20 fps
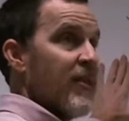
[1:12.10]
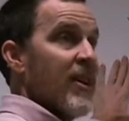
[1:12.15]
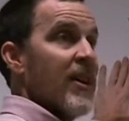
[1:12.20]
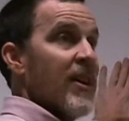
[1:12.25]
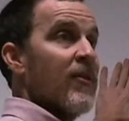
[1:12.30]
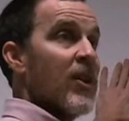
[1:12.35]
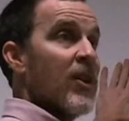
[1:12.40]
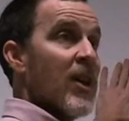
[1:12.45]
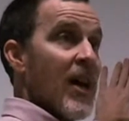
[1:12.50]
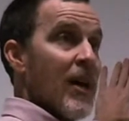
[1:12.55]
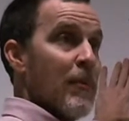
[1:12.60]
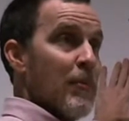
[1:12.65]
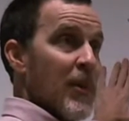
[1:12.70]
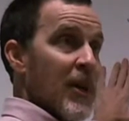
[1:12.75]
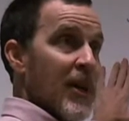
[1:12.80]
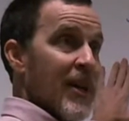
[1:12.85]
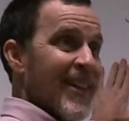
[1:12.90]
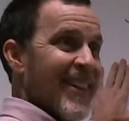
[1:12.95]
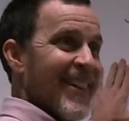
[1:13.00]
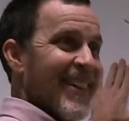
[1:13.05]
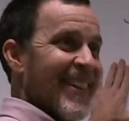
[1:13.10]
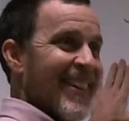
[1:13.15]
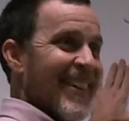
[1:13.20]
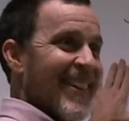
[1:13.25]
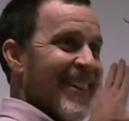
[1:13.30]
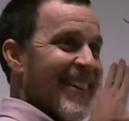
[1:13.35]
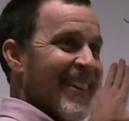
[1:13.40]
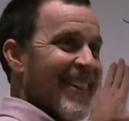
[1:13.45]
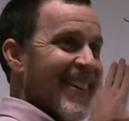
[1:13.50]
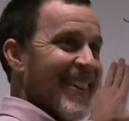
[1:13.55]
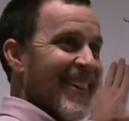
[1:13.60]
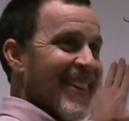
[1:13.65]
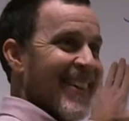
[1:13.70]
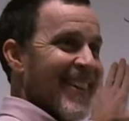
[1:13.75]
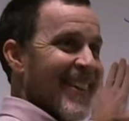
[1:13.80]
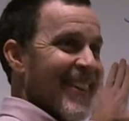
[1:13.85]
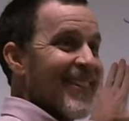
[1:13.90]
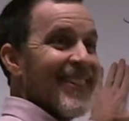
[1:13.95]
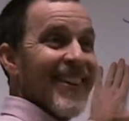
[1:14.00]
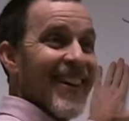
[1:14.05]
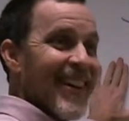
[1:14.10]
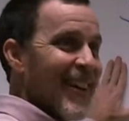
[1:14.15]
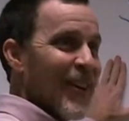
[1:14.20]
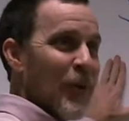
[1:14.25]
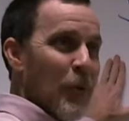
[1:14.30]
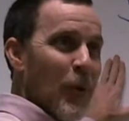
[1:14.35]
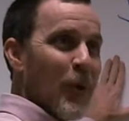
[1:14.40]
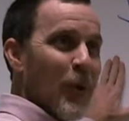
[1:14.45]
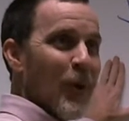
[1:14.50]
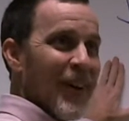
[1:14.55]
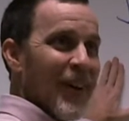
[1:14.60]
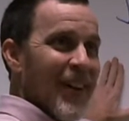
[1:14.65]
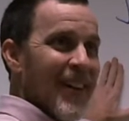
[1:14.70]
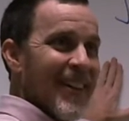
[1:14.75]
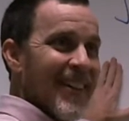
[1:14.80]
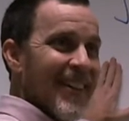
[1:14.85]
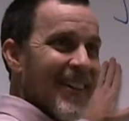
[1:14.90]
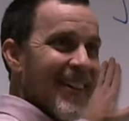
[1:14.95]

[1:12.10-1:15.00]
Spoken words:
I've given up because they ain't going to work.